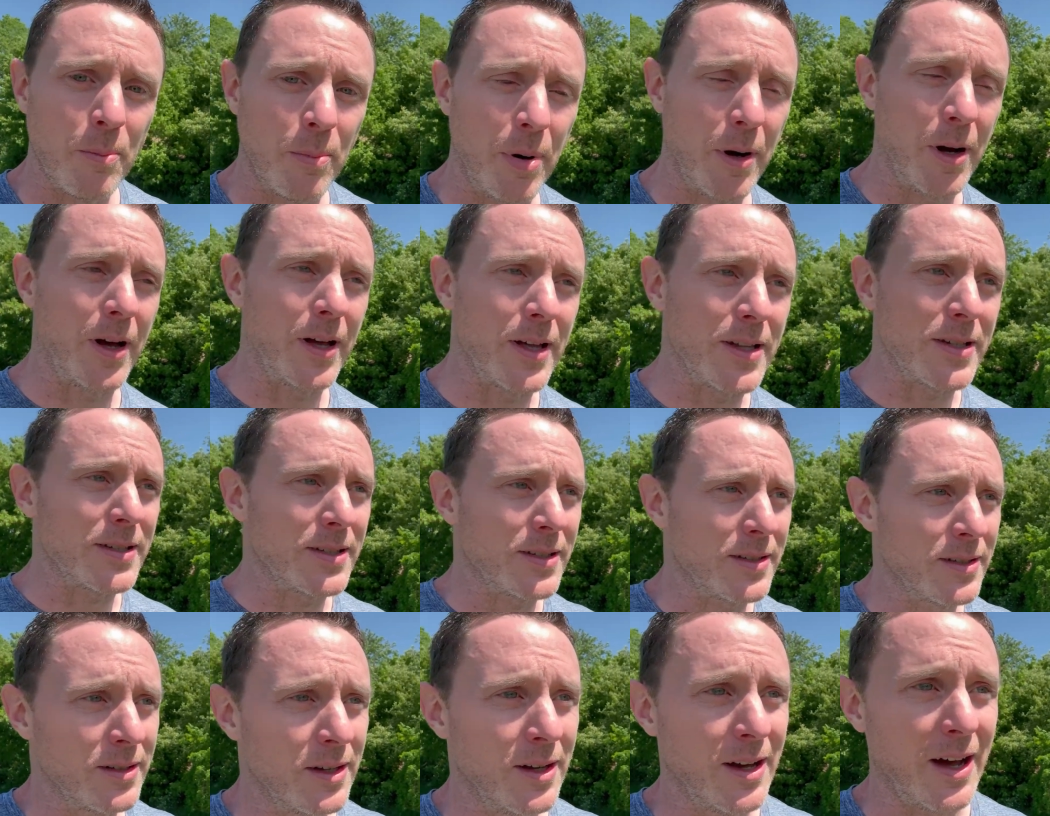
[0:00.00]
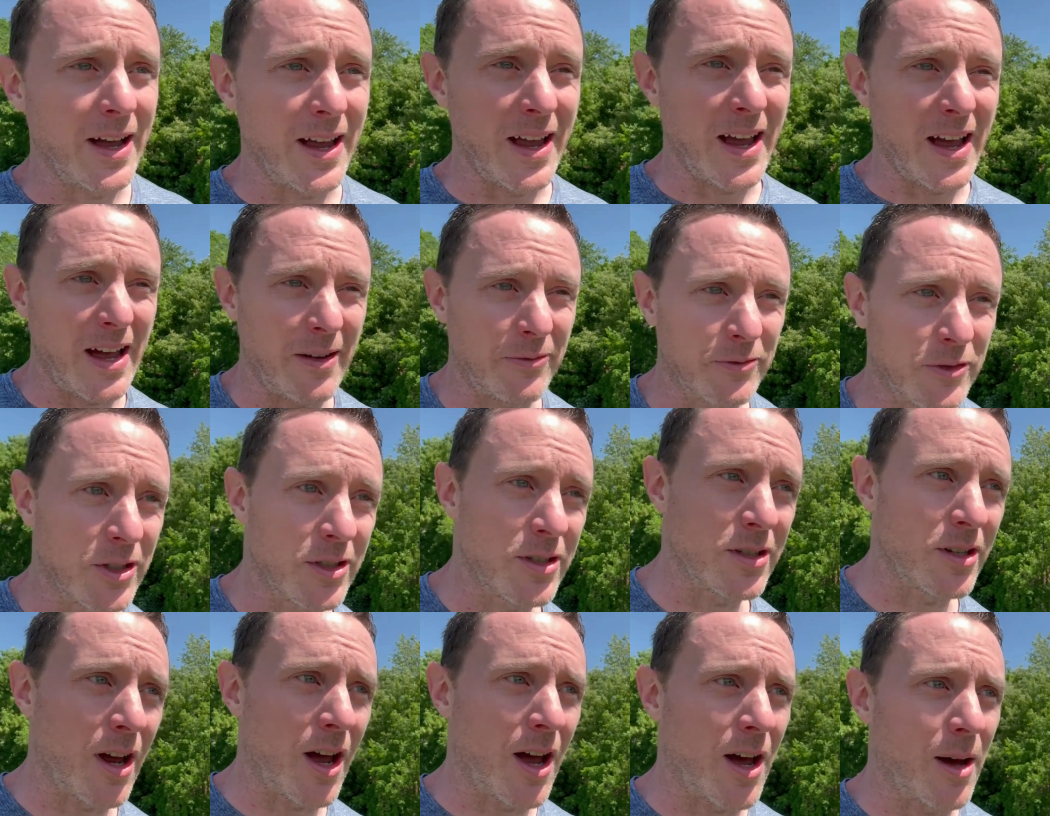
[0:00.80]
But I have to
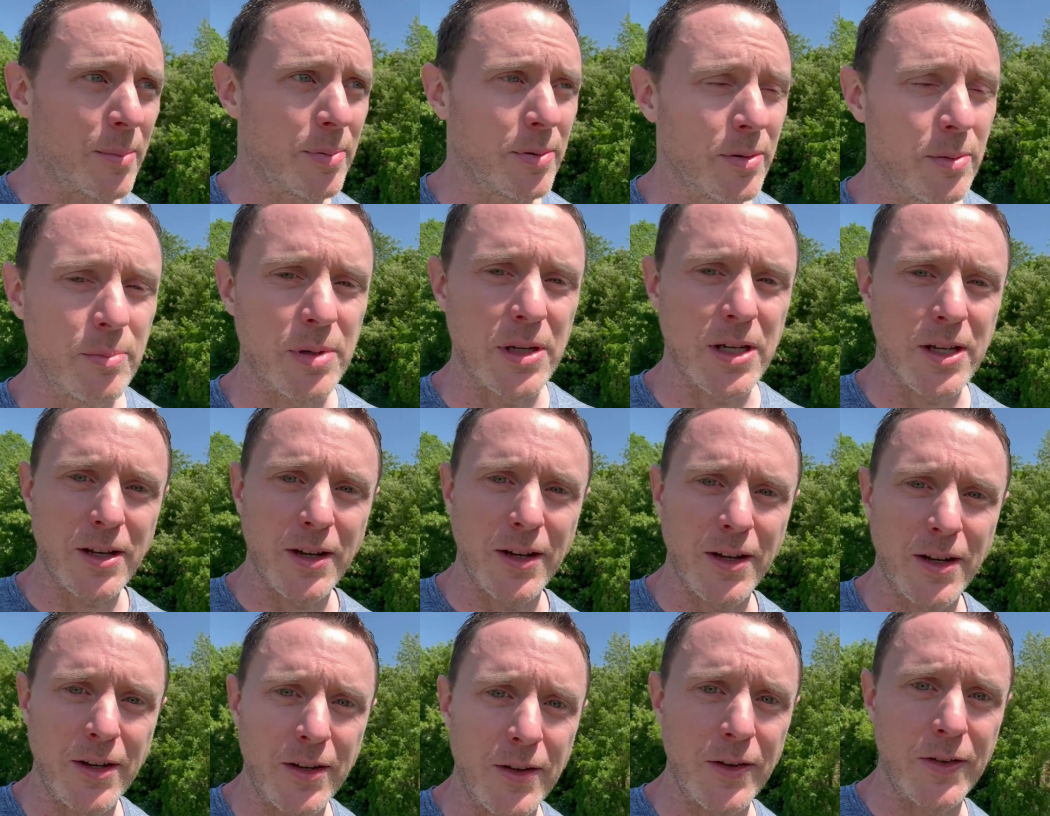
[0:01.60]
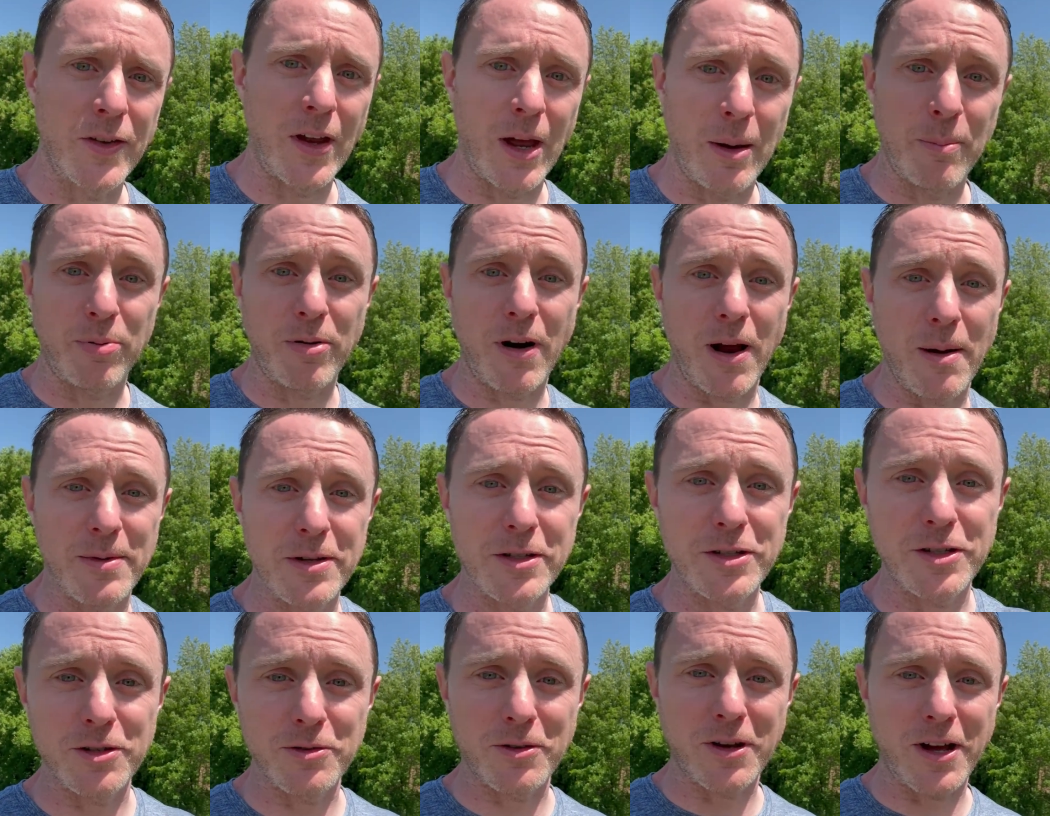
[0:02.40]
stop because I
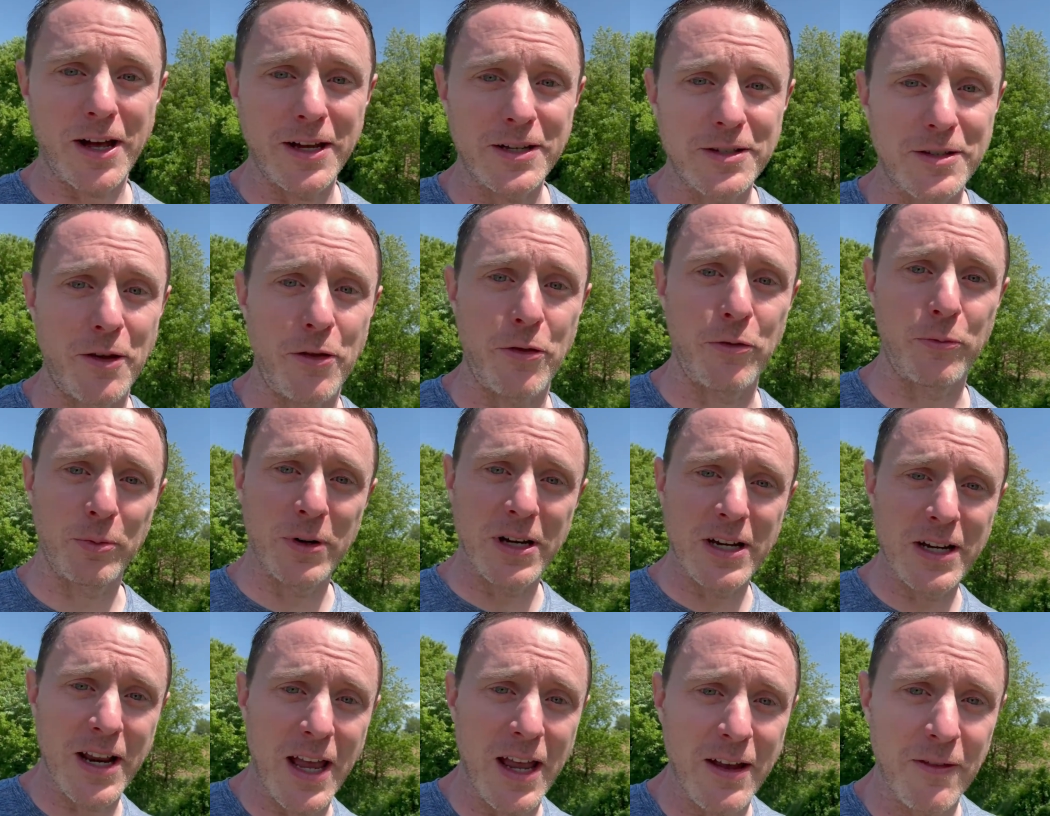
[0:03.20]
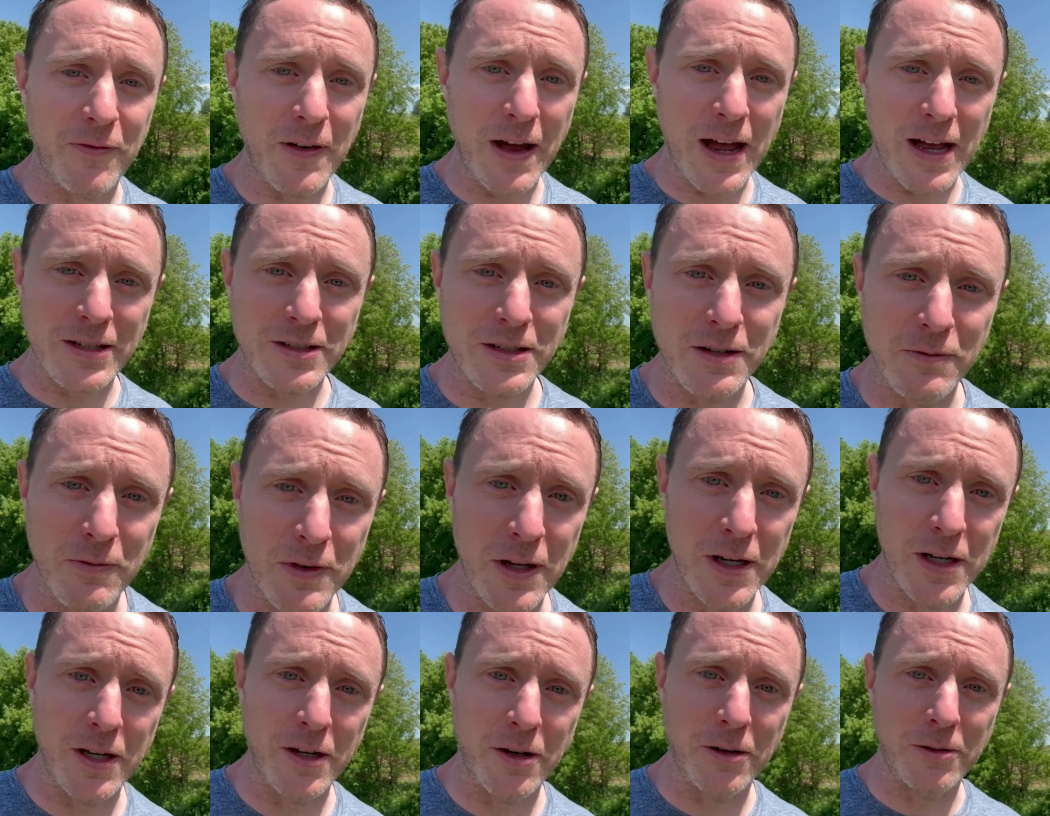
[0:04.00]
promised you guys a 3-day fasting
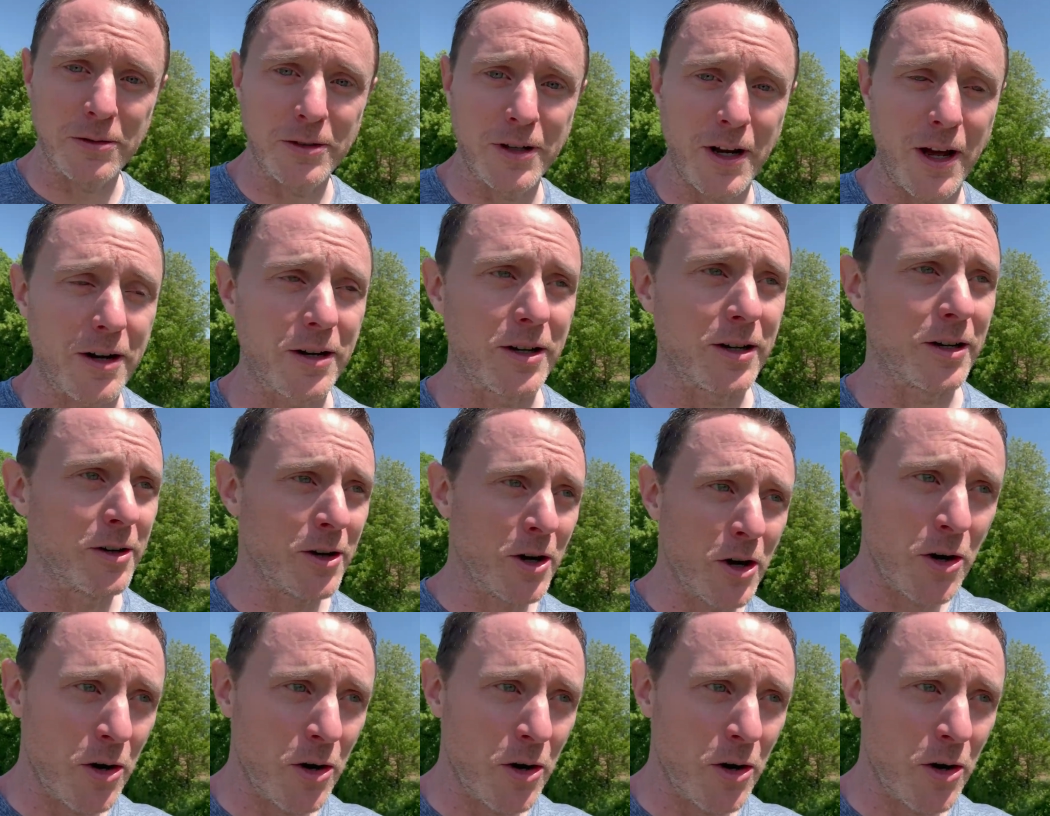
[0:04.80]
video, not a